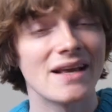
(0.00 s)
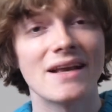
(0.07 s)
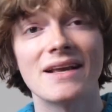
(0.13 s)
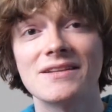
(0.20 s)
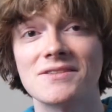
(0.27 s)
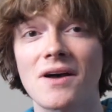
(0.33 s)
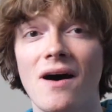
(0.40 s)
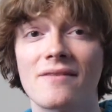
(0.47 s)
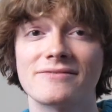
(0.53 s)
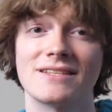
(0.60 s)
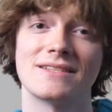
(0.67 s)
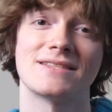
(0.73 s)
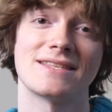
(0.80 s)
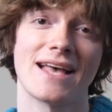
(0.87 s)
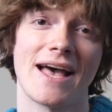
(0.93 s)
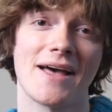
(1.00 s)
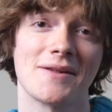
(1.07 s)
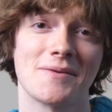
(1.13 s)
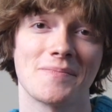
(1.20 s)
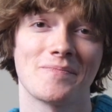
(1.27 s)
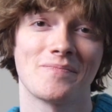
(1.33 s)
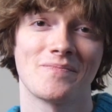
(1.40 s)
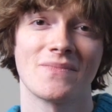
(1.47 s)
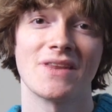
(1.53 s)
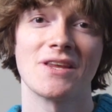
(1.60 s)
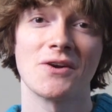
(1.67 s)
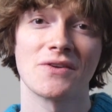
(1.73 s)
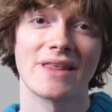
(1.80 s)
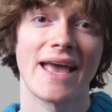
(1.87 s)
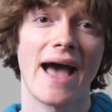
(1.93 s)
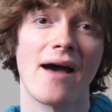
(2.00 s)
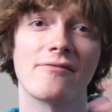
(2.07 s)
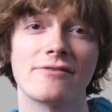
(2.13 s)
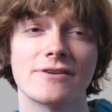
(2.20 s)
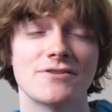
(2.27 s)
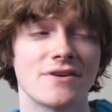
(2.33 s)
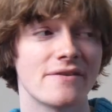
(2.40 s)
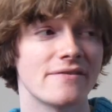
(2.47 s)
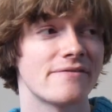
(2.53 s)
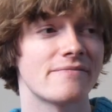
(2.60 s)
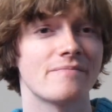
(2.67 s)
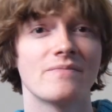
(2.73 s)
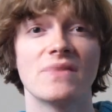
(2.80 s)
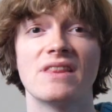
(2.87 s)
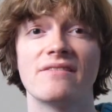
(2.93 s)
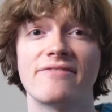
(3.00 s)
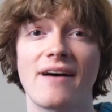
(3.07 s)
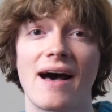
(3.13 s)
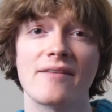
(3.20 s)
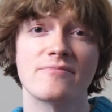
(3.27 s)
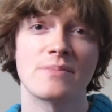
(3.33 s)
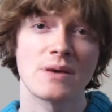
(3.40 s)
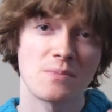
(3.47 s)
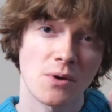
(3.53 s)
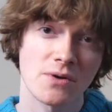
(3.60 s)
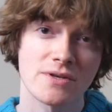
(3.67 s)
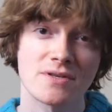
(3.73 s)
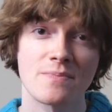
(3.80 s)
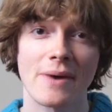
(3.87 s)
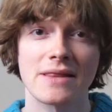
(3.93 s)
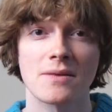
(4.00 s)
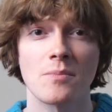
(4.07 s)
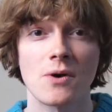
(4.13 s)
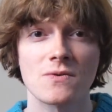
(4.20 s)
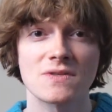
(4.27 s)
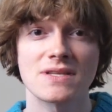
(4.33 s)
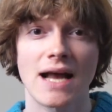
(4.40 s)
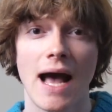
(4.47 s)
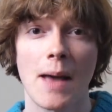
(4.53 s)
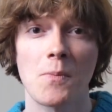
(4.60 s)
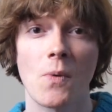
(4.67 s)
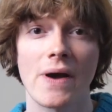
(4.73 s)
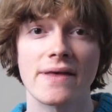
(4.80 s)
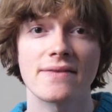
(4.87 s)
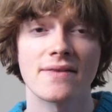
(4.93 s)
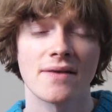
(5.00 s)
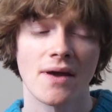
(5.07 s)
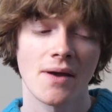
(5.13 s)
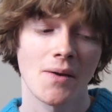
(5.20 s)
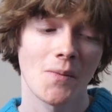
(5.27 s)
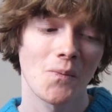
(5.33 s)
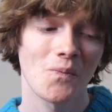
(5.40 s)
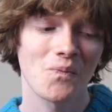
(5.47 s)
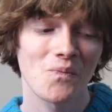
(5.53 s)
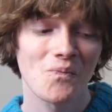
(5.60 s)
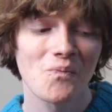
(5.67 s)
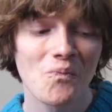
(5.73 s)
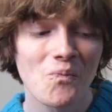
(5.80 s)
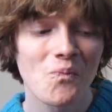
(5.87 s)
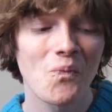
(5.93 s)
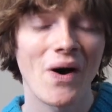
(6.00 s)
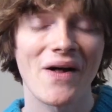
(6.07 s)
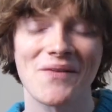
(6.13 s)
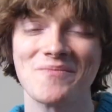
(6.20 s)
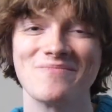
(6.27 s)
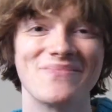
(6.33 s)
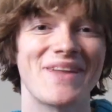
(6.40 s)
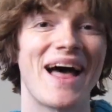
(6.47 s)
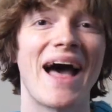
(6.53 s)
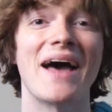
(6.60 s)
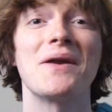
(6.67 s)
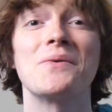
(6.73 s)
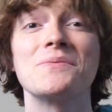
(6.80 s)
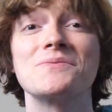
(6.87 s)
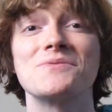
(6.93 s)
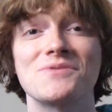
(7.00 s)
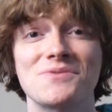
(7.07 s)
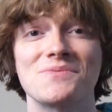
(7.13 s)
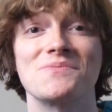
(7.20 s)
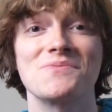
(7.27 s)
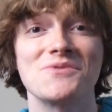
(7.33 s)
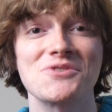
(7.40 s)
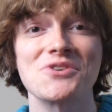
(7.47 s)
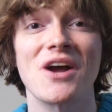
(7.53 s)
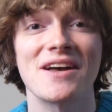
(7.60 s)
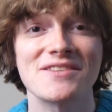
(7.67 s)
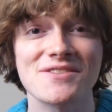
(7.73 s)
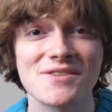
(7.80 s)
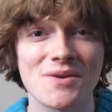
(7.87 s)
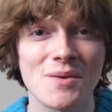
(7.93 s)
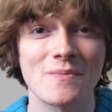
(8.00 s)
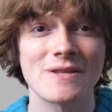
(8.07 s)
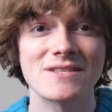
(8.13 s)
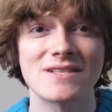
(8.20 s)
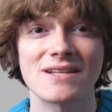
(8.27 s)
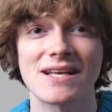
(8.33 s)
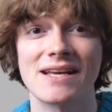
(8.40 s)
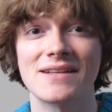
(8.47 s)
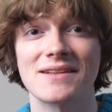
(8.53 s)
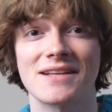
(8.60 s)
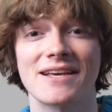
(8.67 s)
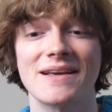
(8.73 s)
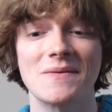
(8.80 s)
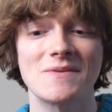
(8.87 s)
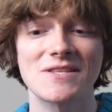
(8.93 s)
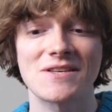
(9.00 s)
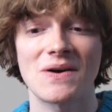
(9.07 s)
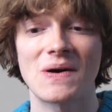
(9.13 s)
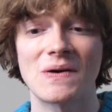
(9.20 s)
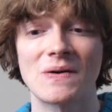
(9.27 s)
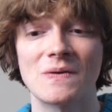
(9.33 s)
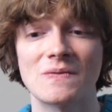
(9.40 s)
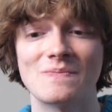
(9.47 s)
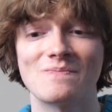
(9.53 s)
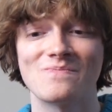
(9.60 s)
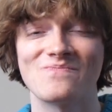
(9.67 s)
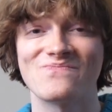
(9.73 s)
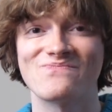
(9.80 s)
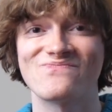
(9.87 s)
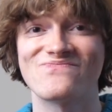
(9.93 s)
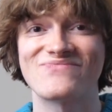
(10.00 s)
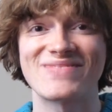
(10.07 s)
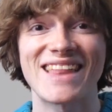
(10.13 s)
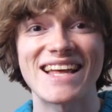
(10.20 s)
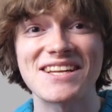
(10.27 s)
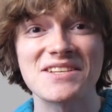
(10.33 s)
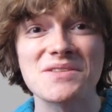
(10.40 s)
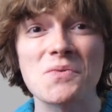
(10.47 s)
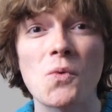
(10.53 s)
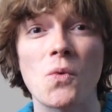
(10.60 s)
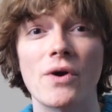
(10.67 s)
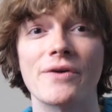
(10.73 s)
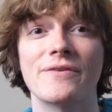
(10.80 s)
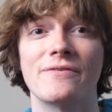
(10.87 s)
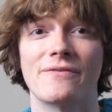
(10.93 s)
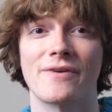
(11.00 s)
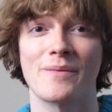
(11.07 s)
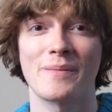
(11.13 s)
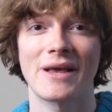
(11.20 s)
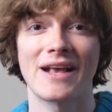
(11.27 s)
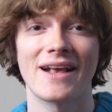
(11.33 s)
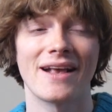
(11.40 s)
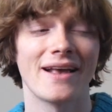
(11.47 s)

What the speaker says: It's often said, you're the average of the 5 people you spend the most time with. Well, I don't trust humans lately, so that doesn't work for me.